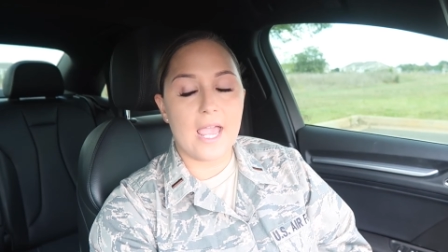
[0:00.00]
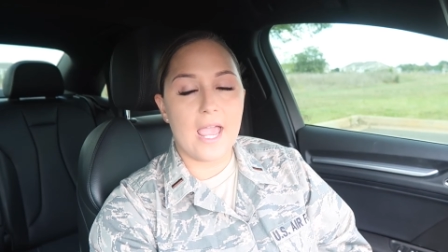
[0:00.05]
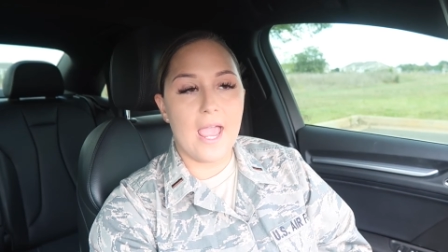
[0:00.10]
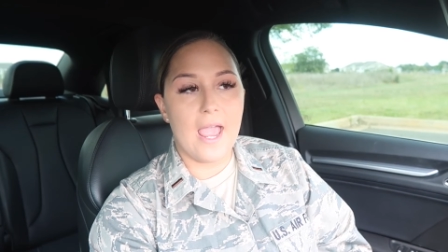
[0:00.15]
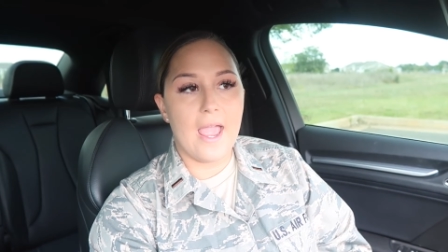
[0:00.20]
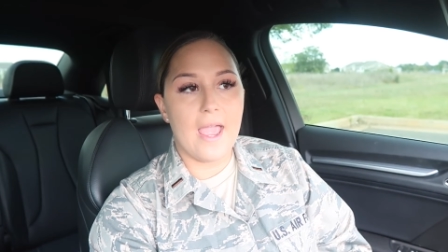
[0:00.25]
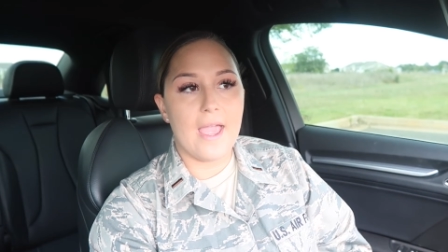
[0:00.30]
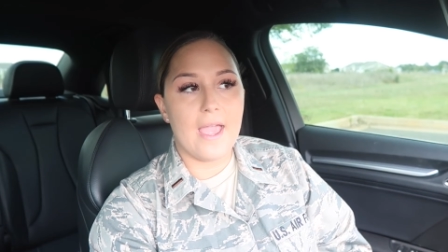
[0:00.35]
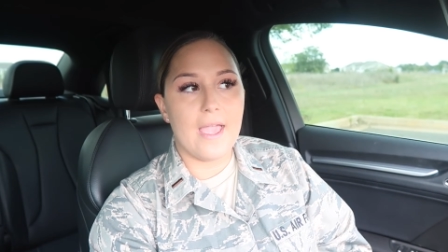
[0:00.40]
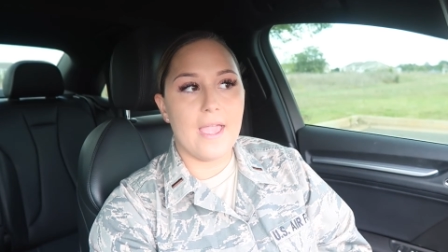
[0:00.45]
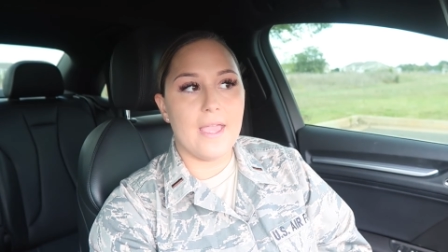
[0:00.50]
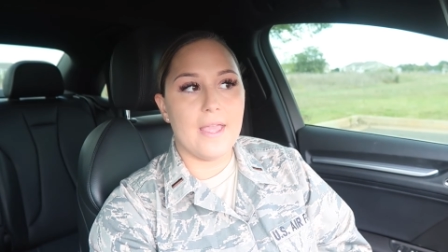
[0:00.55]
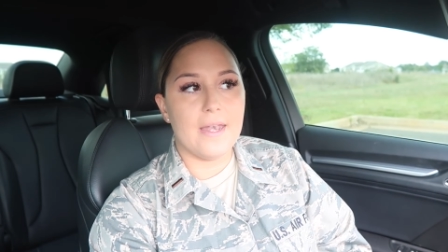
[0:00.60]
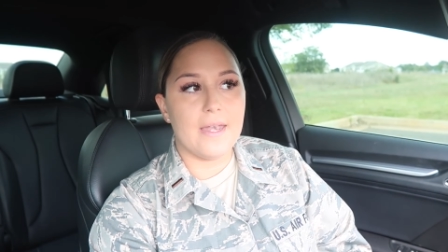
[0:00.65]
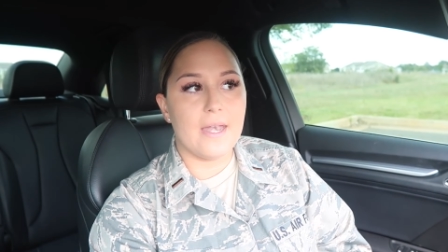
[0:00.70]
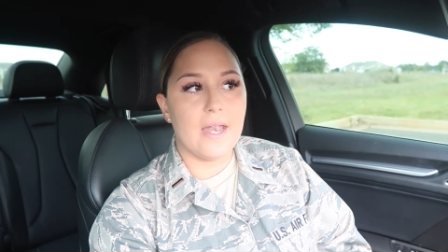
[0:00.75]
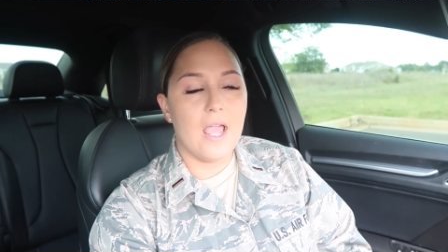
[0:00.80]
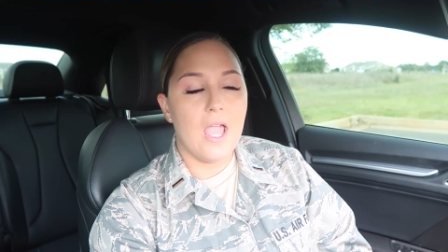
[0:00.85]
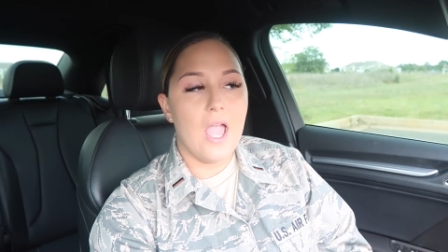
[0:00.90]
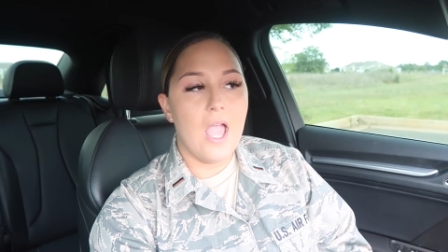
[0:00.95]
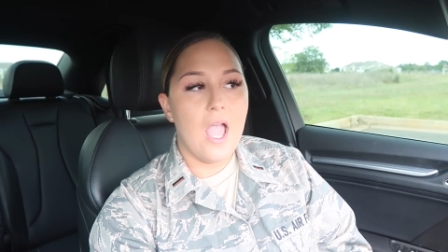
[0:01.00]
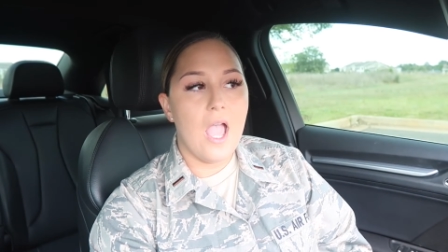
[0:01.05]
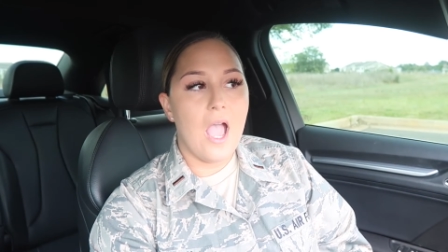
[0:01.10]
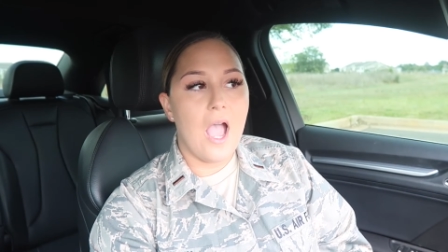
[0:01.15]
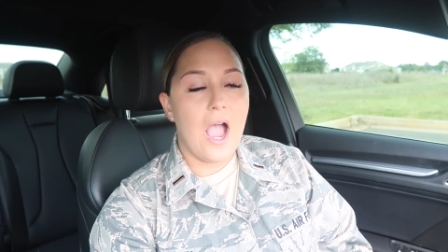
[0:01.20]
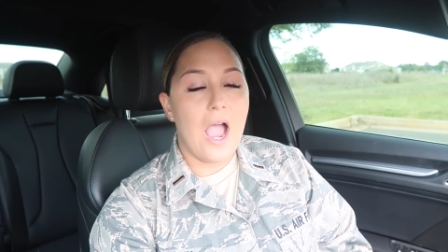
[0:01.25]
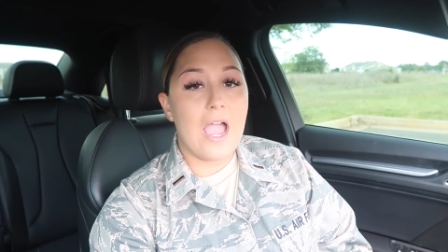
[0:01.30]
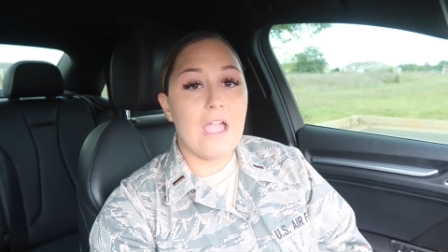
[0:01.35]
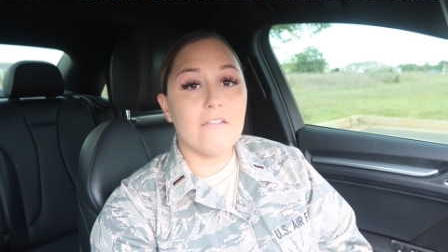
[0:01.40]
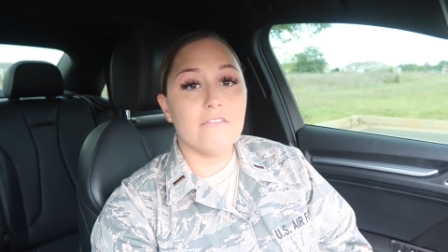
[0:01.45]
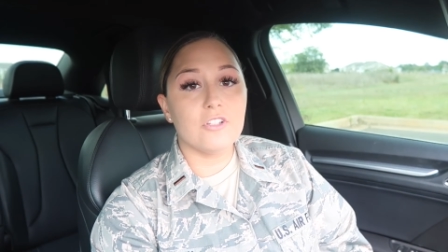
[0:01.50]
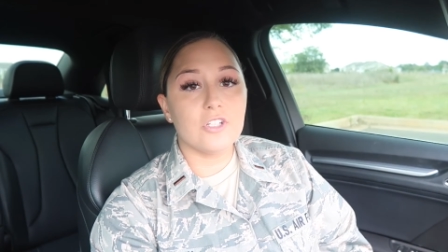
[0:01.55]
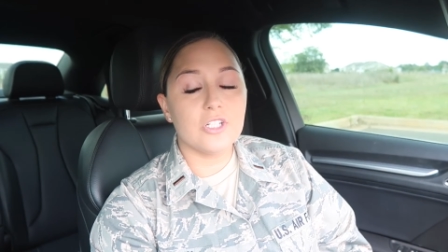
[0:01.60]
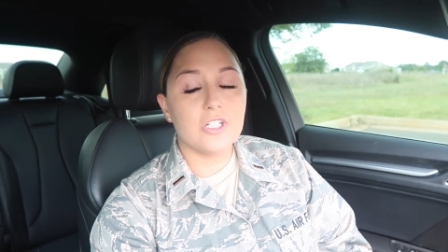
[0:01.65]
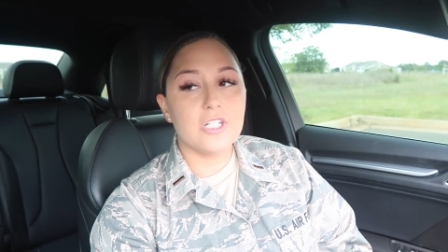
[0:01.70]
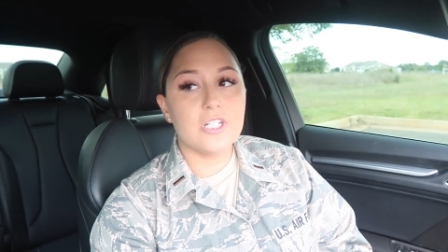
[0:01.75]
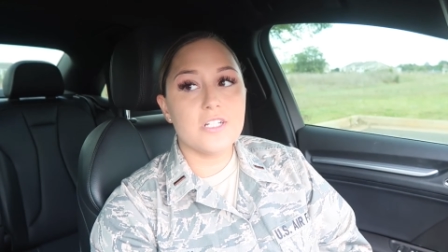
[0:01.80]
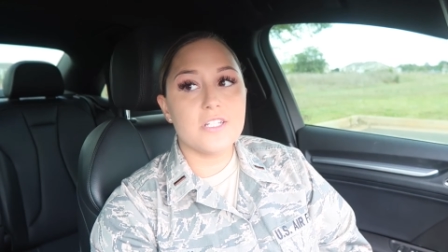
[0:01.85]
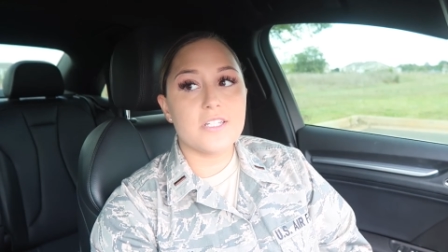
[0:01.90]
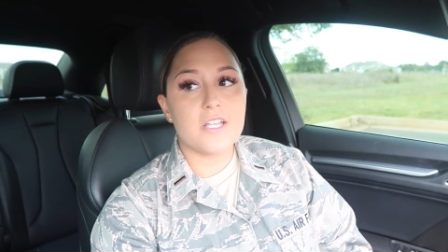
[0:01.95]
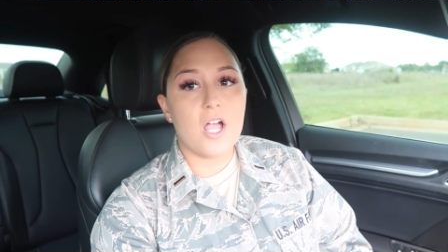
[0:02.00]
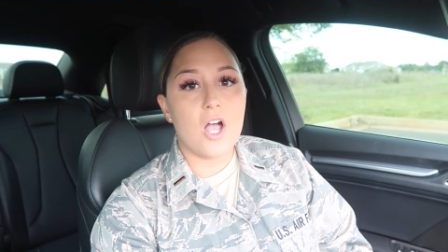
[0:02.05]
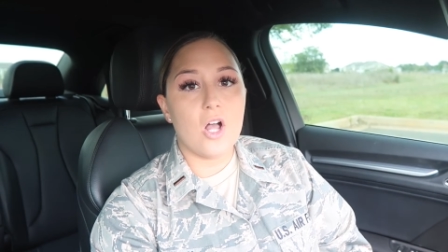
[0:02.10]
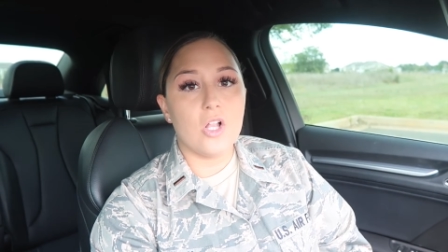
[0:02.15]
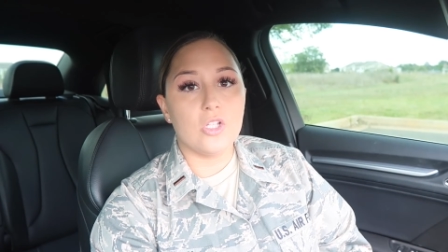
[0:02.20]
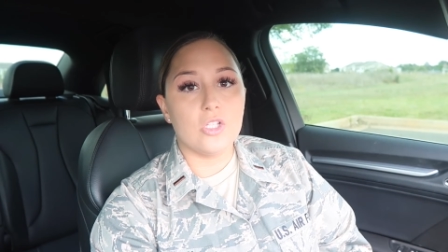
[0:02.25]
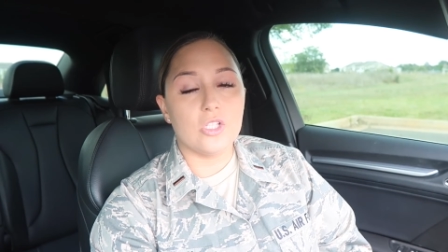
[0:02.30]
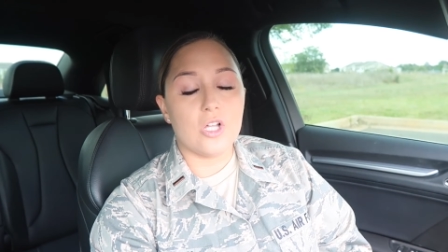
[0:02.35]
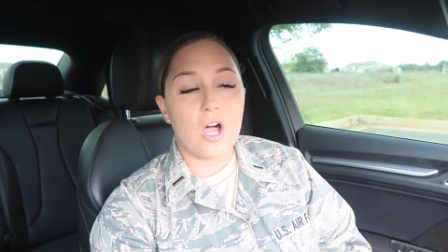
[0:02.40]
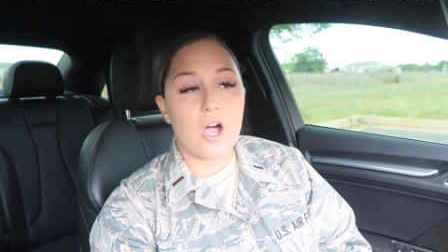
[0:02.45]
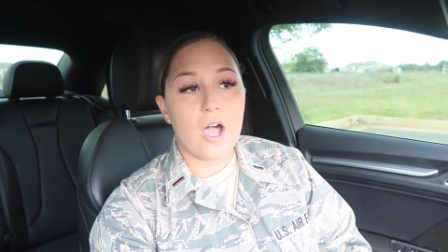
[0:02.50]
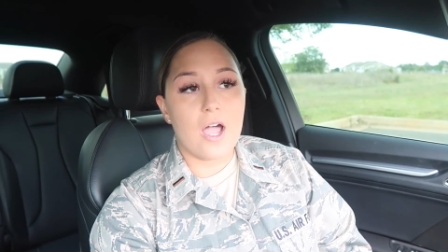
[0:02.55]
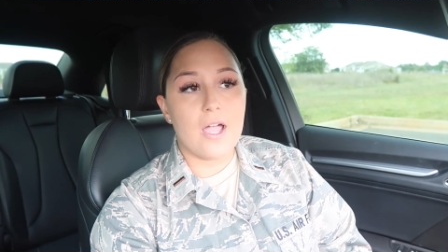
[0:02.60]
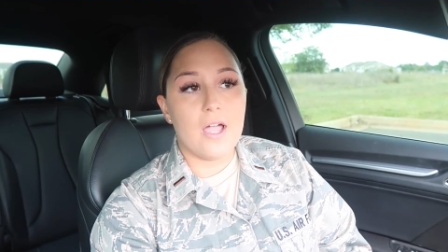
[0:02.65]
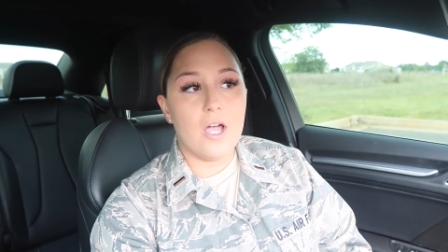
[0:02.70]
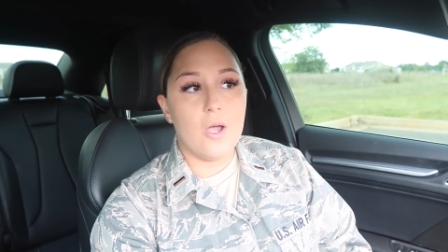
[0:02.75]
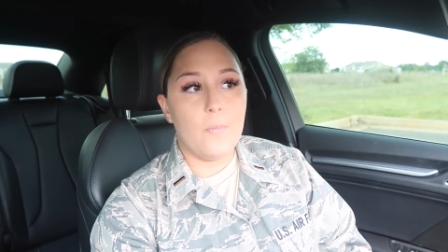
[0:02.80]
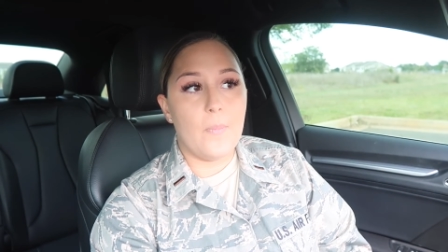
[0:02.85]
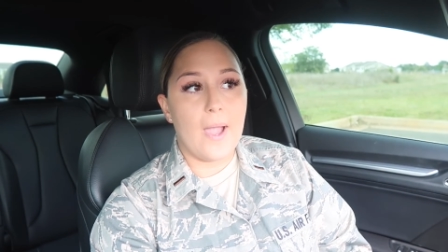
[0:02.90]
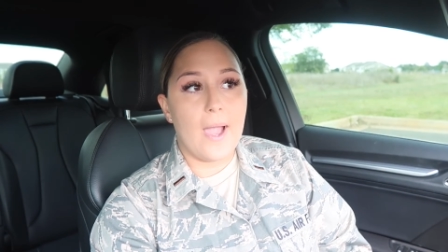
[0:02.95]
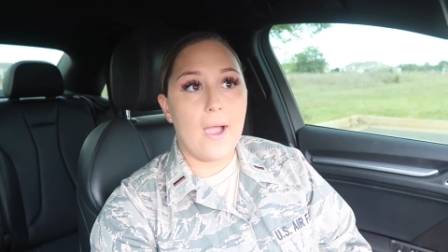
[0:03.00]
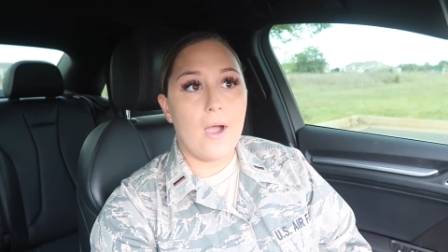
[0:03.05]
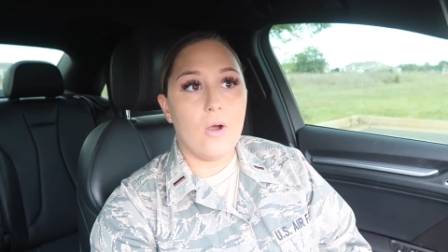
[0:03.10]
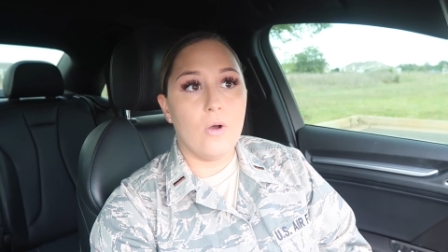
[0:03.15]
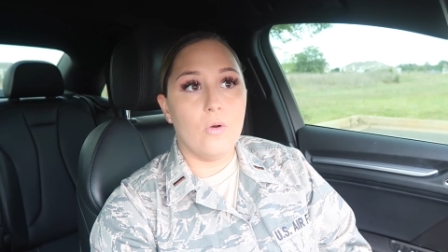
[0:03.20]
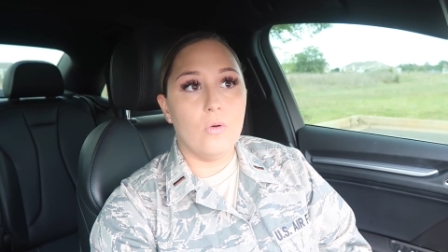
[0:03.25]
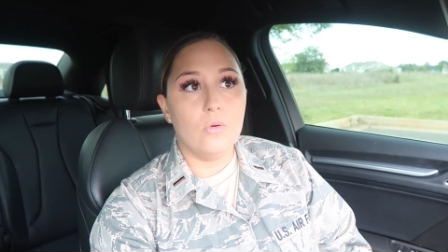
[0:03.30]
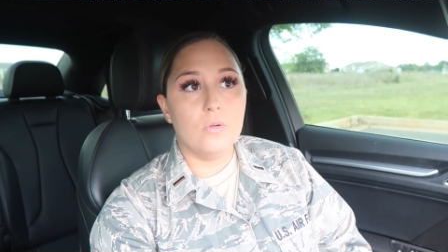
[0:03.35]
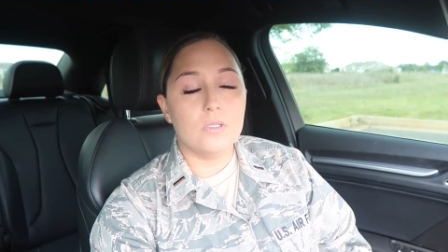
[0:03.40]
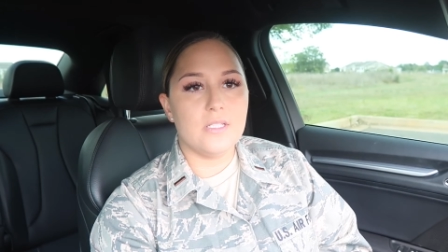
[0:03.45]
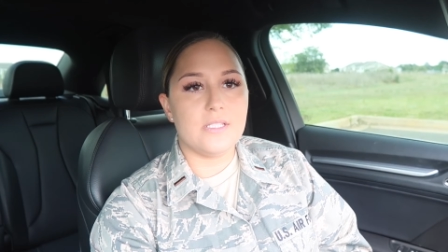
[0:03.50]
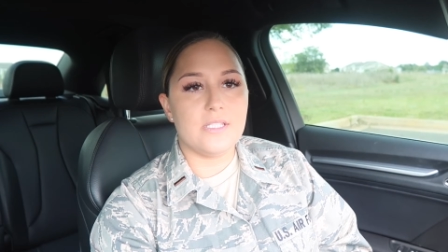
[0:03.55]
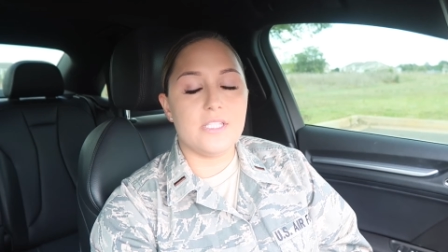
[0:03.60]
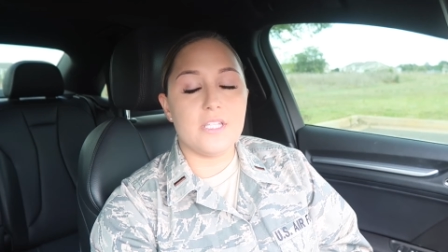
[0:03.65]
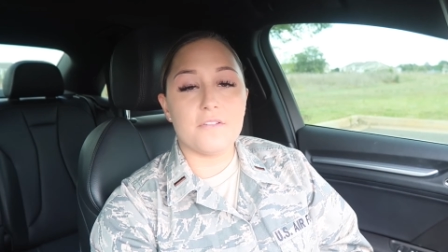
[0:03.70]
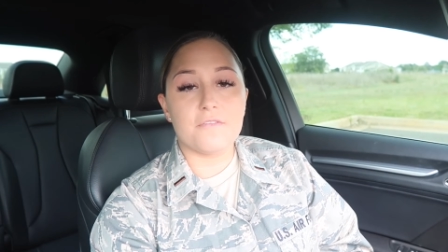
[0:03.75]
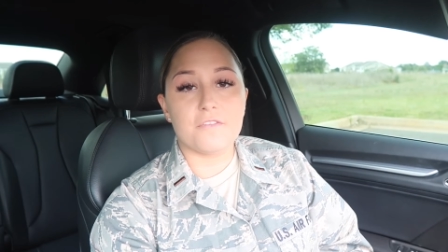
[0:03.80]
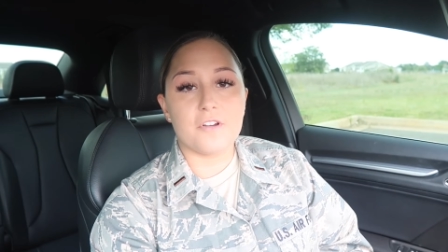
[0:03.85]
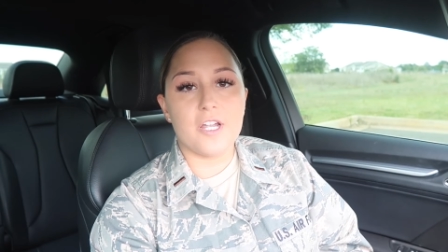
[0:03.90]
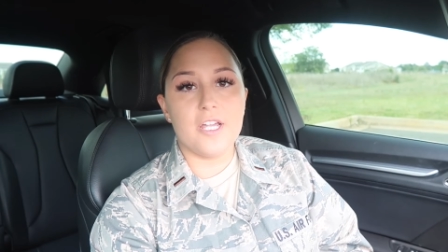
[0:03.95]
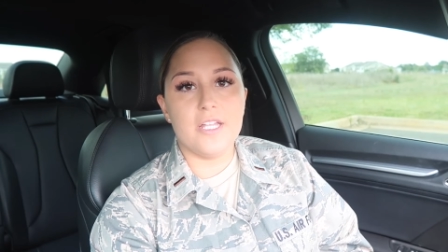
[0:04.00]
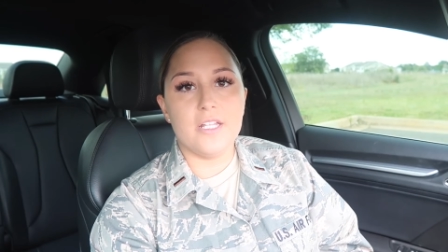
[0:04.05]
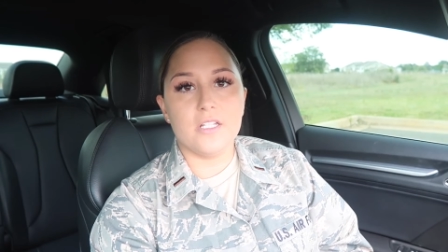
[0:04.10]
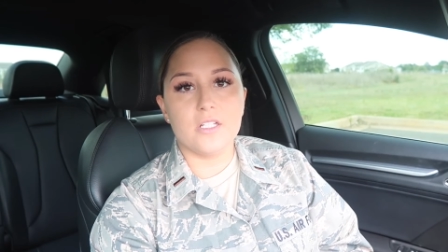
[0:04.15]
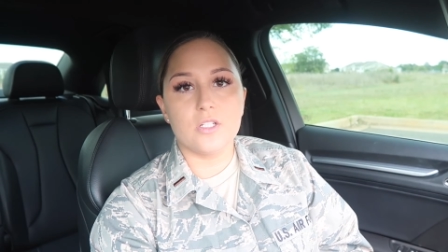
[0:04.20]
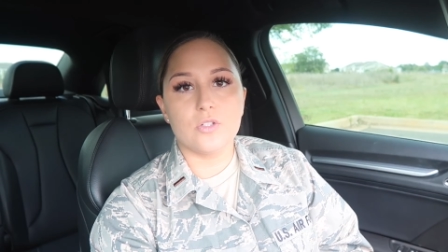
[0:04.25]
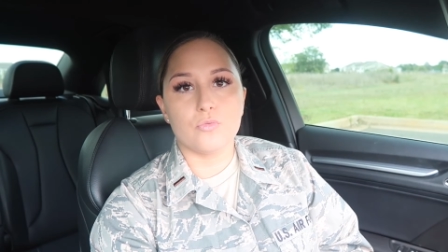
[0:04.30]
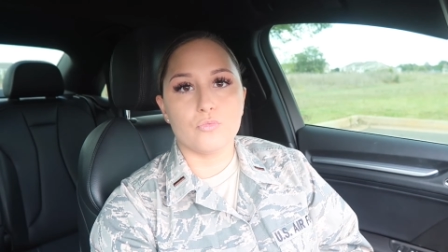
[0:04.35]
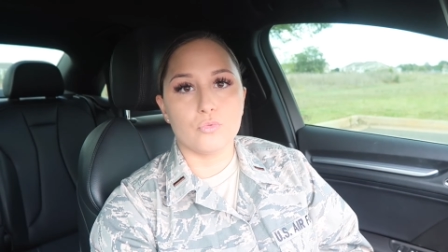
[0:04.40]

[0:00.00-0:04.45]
and I've learned a lot about different